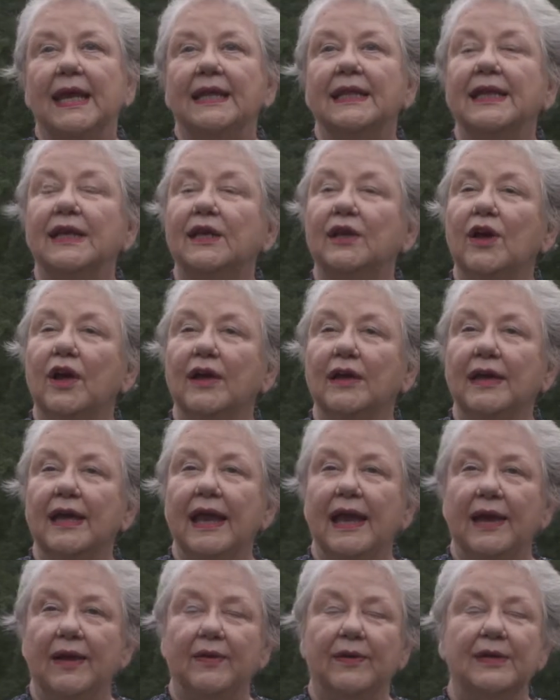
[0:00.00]
that Young
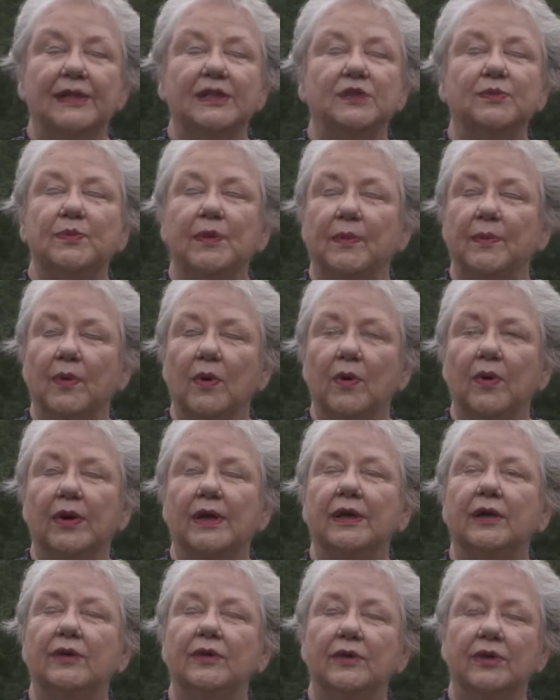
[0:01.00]
Harris
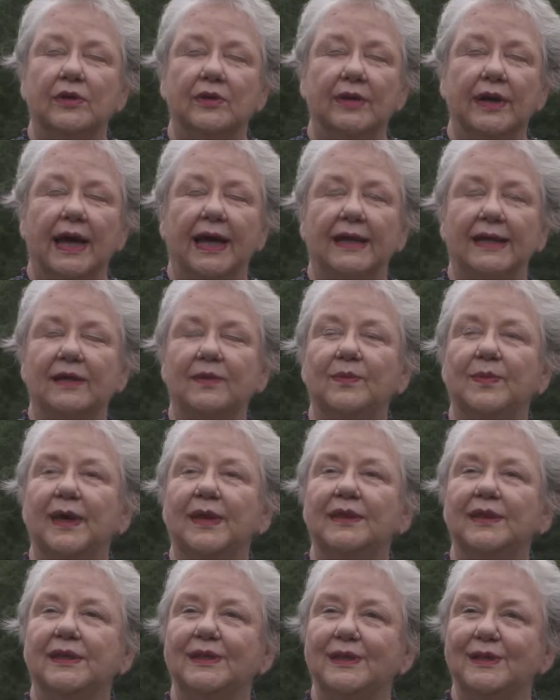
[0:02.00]
Memorial United
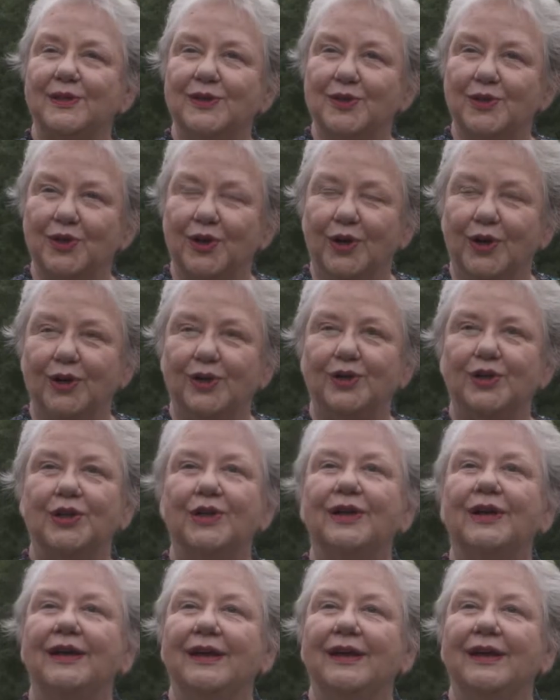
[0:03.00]
Methodist Church